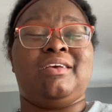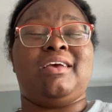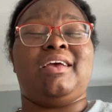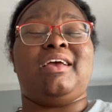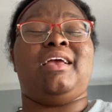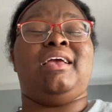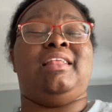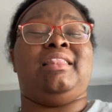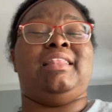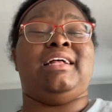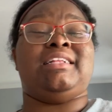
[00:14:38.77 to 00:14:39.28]

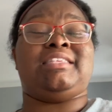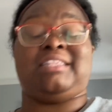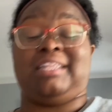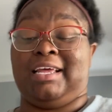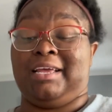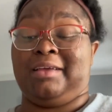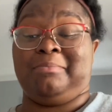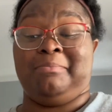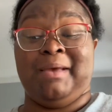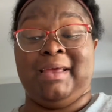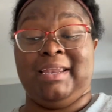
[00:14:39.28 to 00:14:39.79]
And that's
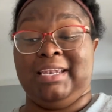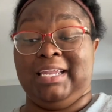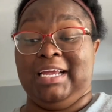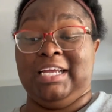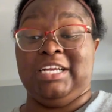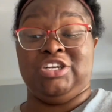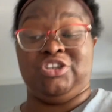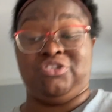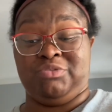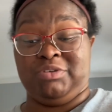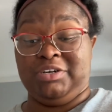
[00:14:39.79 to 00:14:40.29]
mainly
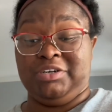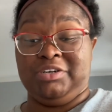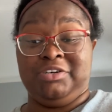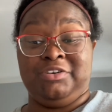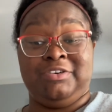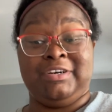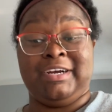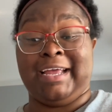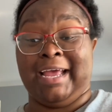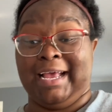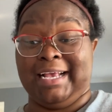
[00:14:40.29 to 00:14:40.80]
Drew,
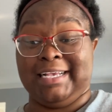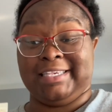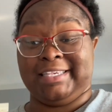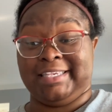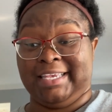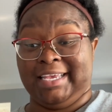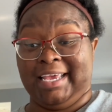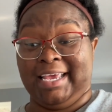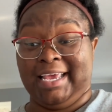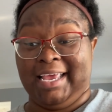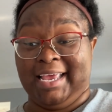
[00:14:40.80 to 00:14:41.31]

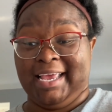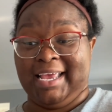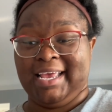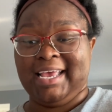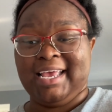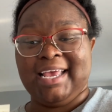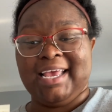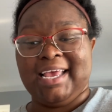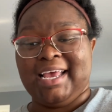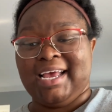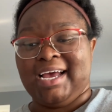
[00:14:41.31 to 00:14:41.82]
KC,
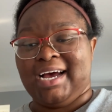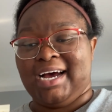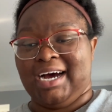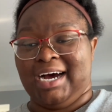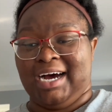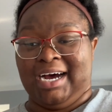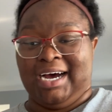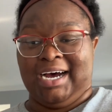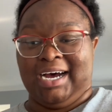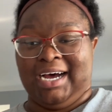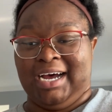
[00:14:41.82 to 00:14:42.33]

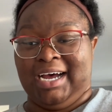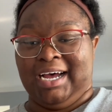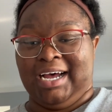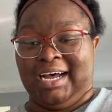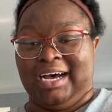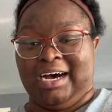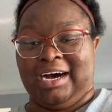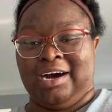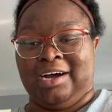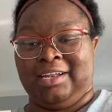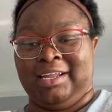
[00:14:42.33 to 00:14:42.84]

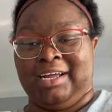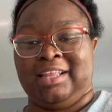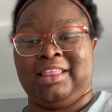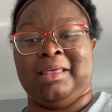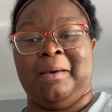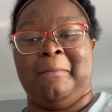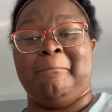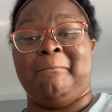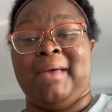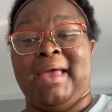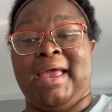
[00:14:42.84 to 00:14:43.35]
are the
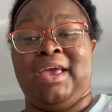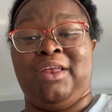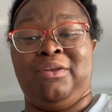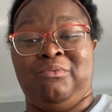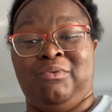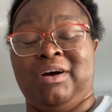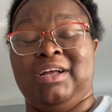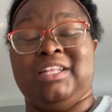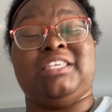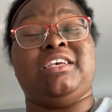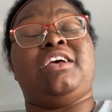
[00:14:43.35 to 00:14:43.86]
main
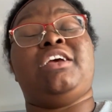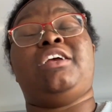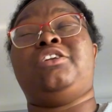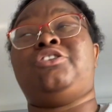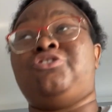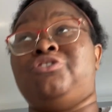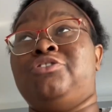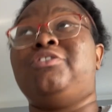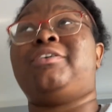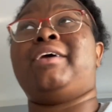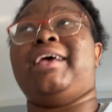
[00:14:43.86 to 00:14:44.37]
ones.
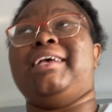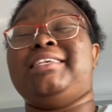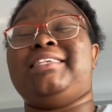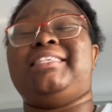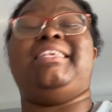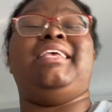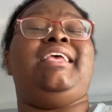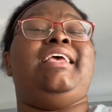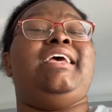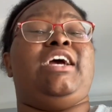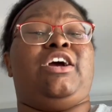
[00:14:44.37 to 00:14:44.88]
Drew,
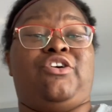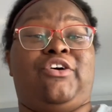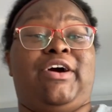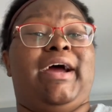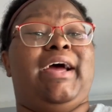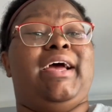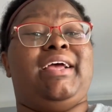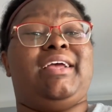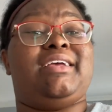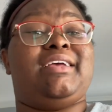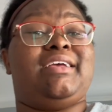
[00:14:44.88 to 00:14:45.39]
KC, and
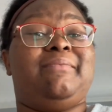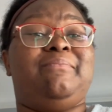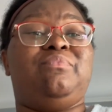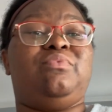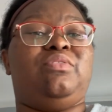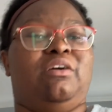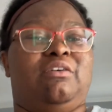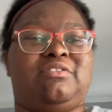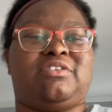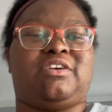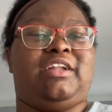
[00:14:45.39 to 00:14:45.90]
Craig.
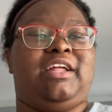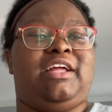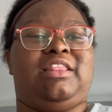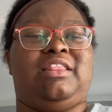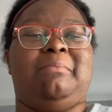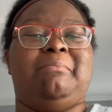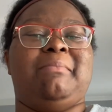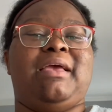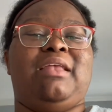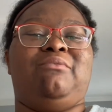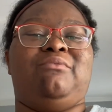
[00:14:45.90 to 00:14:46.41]
Those are the
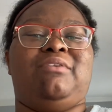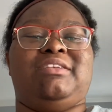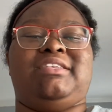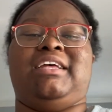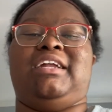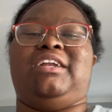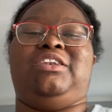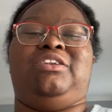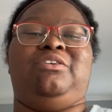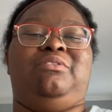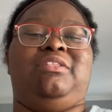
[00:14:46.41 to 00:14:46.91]
main ones
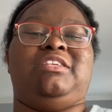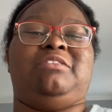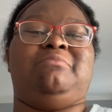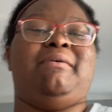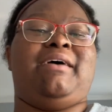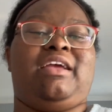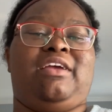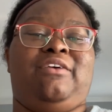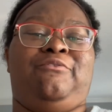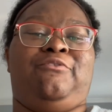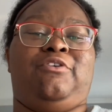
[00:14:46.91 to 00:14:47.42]
that do this
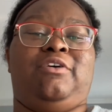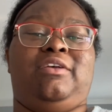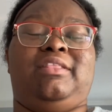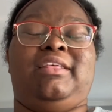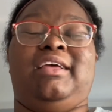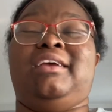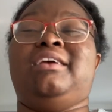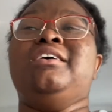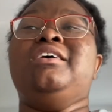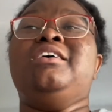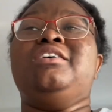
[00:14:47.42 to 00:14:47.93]
back and forth
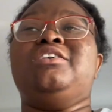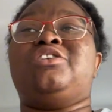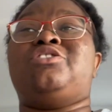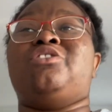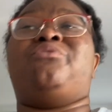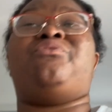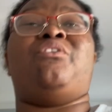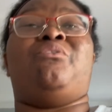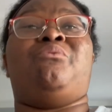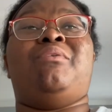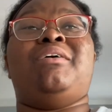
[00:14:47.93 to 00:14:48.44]
thing. So if
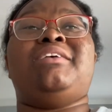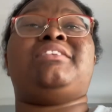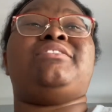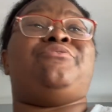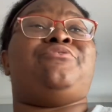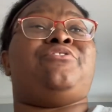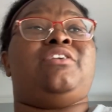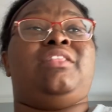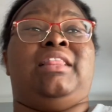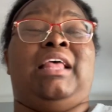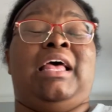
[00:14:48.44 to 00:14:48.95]
it wasn't
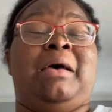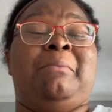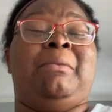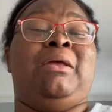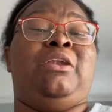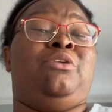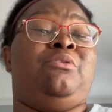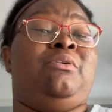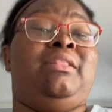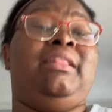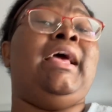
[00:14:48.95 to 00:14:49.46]
for them and
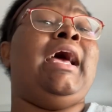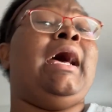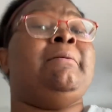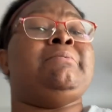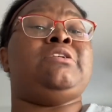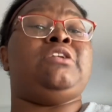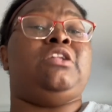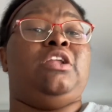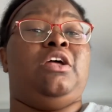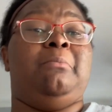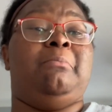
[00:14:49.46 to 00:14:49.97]
doing the
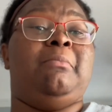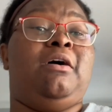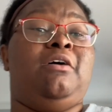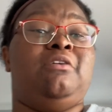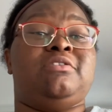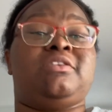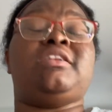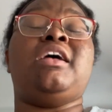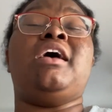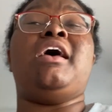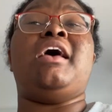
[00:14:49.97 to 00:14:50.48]
absolute
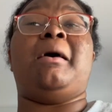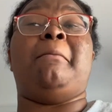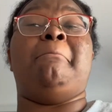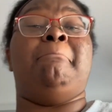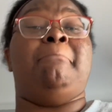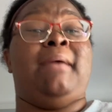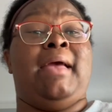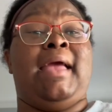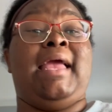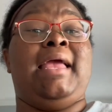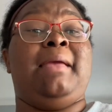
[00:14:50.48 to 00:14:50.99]
most,
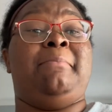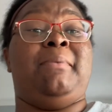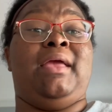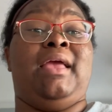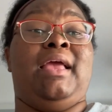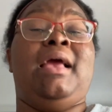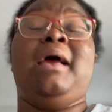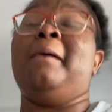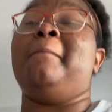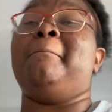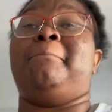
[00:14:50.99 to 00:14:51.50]

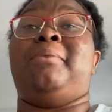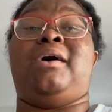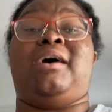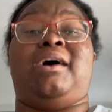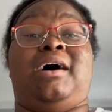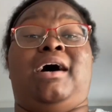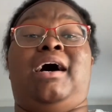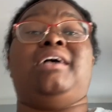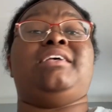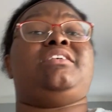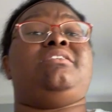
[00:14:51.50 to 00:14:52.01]
maybe,
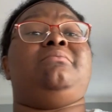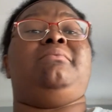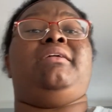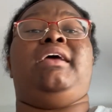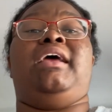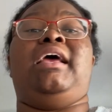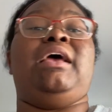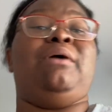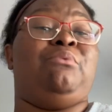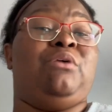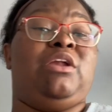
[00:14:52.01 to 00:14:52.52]
possibly,
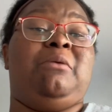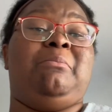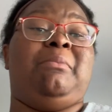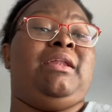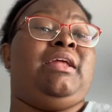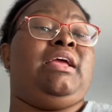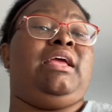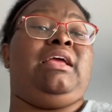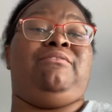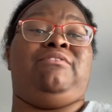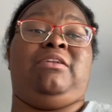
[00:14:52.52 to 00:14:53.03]
it would have been
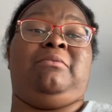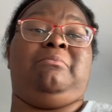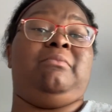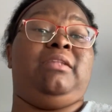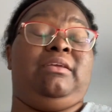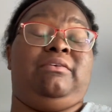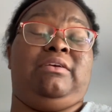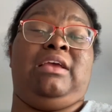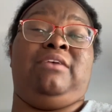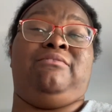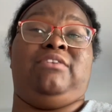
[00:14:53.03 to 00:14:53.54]
an
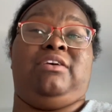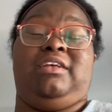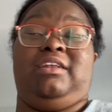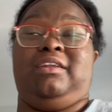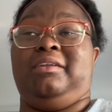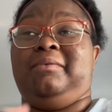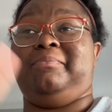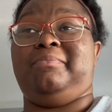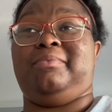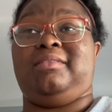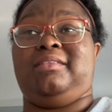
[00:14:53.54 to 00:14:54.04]
even
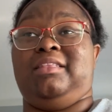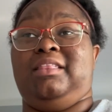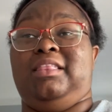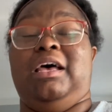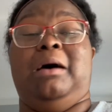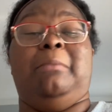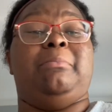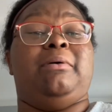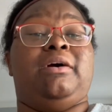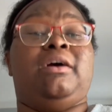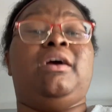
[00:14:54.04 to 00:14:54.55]

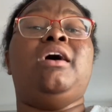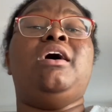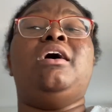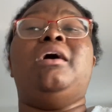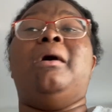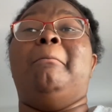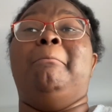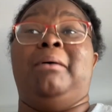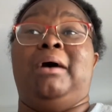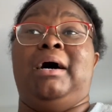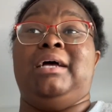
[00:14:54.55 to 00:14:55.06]
number.
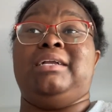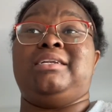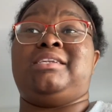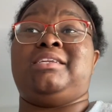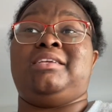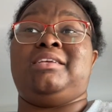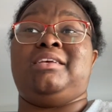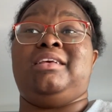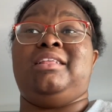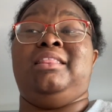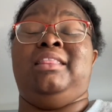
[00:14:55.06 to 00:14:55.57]
But
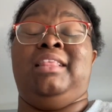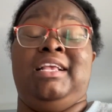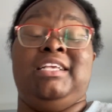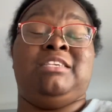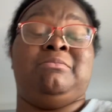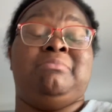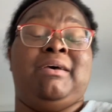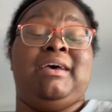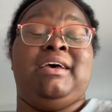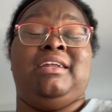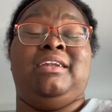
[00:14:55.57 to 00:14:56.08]
these
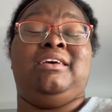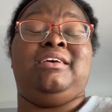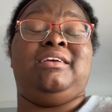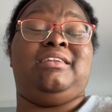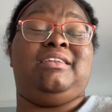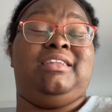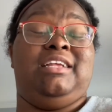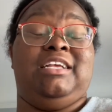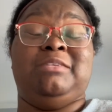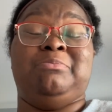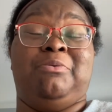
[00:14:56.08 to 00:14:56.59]
men,
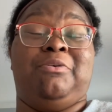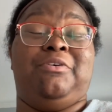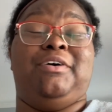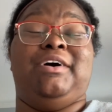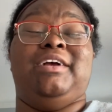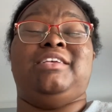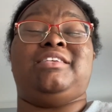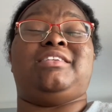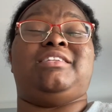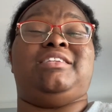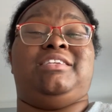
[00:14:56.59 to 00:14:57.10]
these
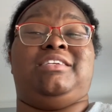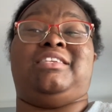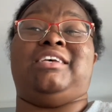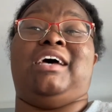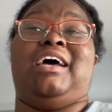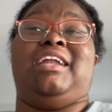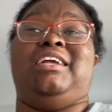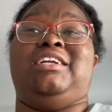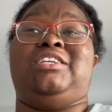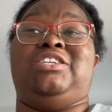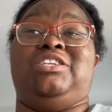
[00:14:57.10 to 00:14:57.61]
boys,
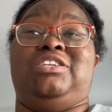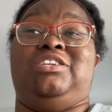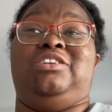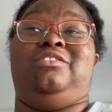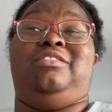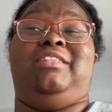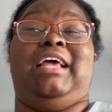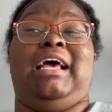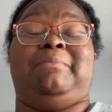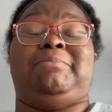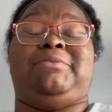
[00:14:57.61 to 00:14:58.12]
decided to do
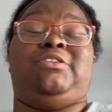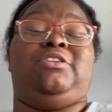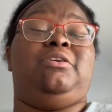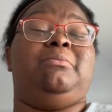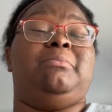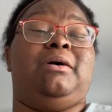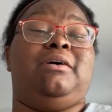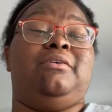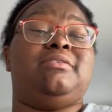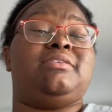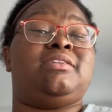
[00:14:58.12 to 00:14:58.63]
the absolute
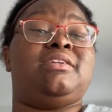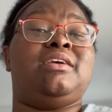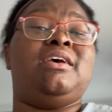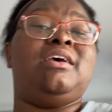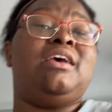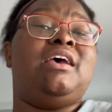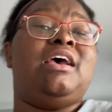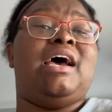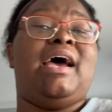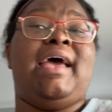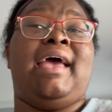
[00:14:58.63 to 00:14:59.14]
most
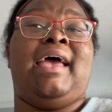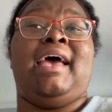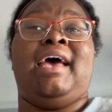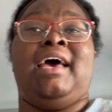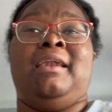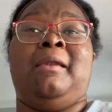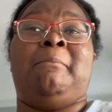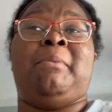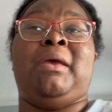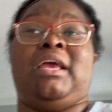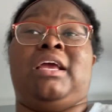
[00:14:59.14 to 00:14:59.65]

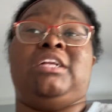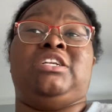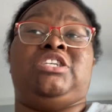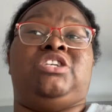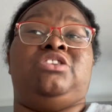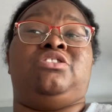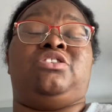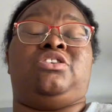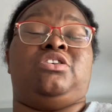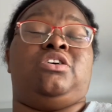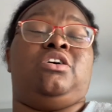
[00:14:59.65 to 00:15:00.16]
and pick and
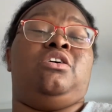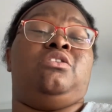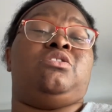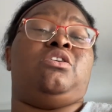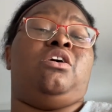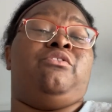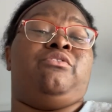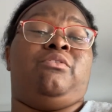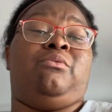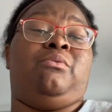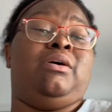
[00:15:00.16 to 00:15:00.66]
choose girls
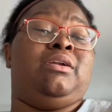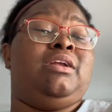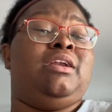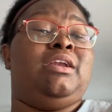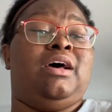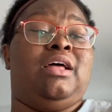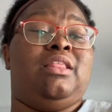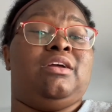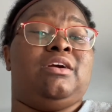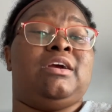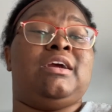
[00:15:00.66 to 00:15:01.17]
over one
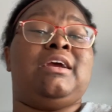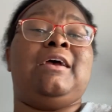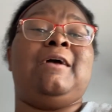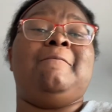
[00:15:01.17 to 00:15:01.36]
another